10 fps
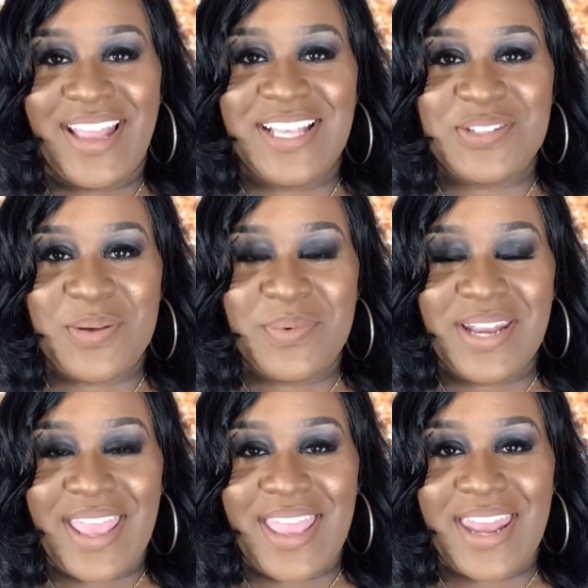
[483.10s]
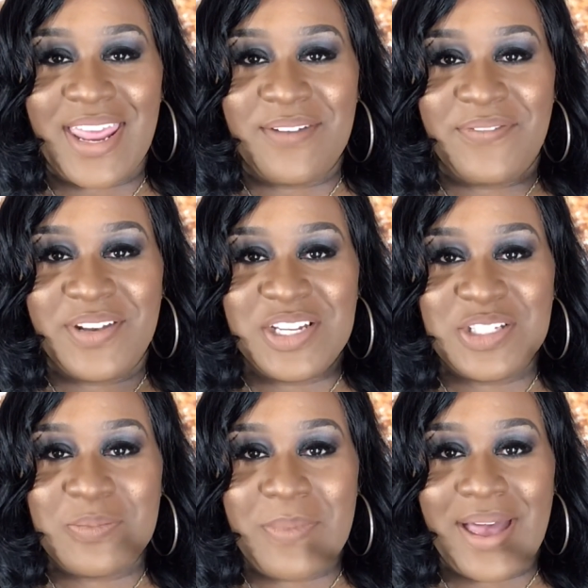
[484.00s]
guys, so I went ahead and
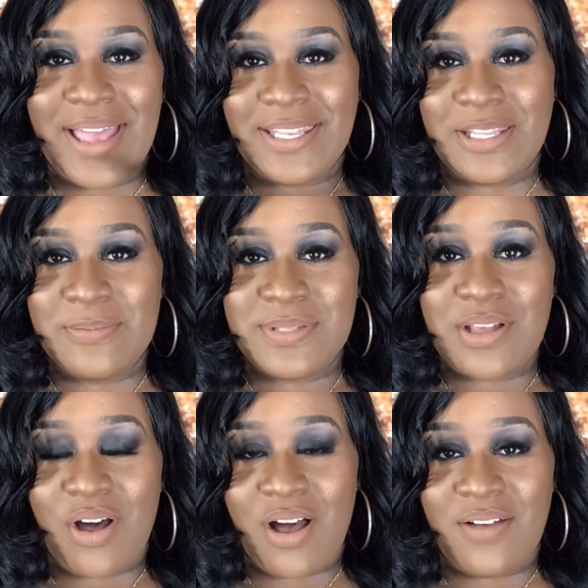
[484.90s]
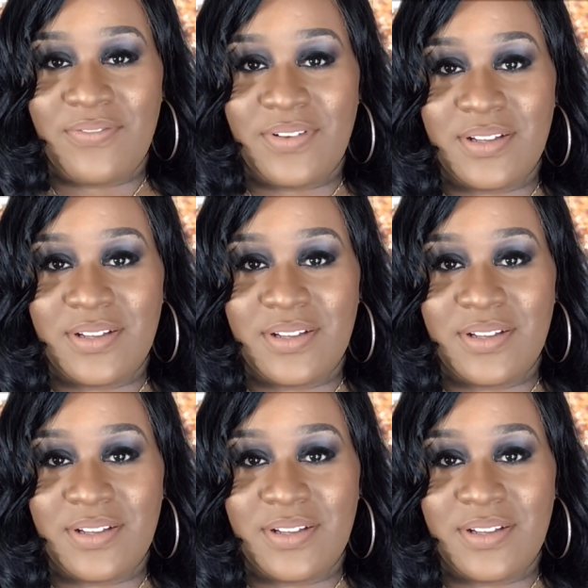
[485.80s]
finished my lips off.